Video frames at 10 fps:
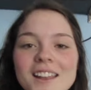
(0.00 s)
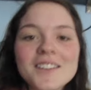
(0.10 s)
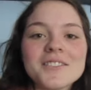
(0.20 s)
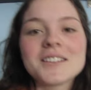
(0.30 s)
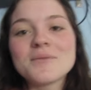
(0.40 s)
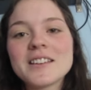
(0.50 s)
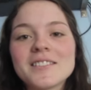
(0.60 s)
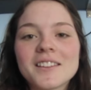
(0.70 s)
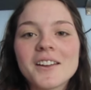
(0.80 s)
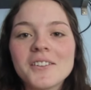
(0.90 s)
I didn't want to be
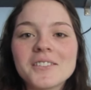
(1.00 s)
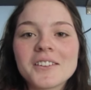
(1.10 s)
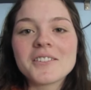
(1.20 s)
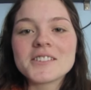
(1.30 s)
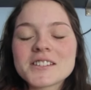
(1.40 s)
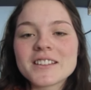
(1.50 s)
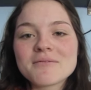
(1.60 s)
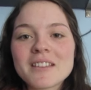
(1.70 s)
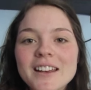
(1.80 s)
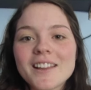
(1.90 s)
alone going to
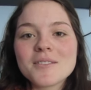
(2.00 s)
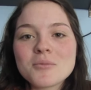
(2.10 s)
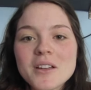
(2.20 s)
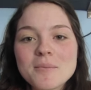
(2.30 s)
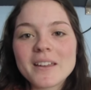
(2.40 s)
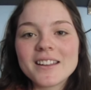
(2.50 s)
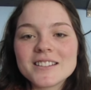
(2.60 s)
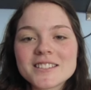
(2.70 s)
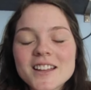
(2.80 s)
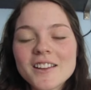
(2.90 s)
like my nail appointment
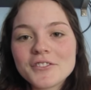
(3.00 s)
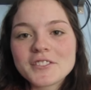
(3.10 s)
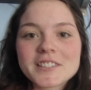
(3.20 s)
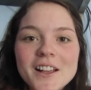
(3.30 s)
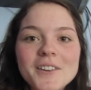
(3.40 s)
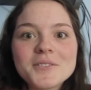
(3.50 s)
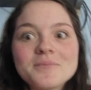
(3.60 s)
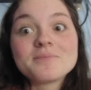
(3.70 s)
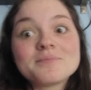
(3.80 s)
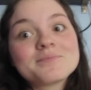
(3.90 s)
and stuff, so.
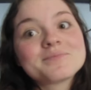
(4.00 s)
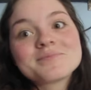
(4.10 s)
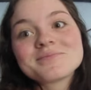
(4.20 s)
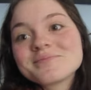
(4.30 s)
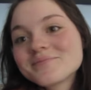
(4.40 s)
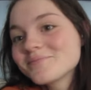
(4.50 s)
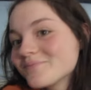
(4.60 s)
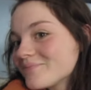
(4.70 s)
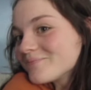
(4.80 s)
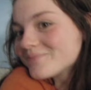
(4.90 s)
Because we love
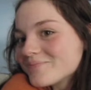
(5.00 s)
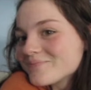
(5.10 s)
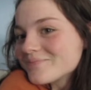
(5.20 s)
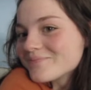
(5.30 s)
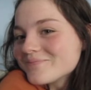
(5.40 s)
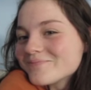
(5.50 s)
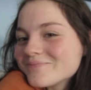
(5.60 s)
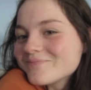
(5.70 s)
Sammy!